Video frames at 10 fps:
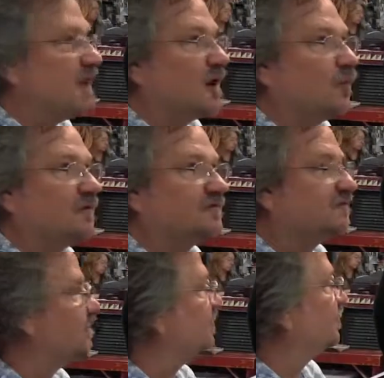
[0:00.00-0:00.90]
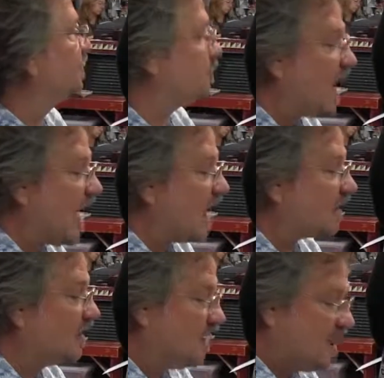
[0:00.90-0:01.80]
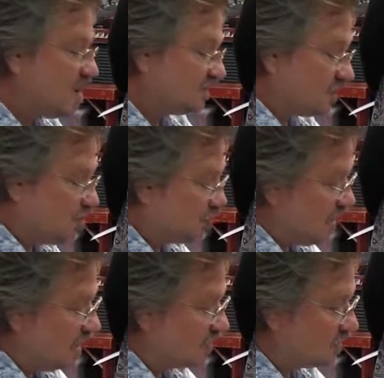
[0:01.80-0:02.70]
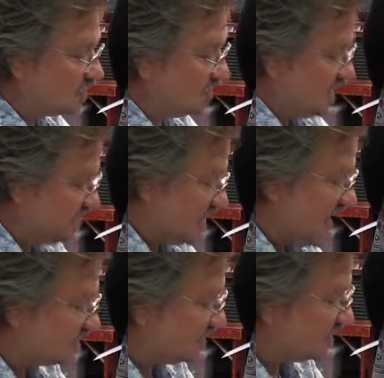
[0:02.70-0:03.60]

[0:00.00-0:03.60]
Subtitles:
matter what's the front or the back. So you could either leave it as it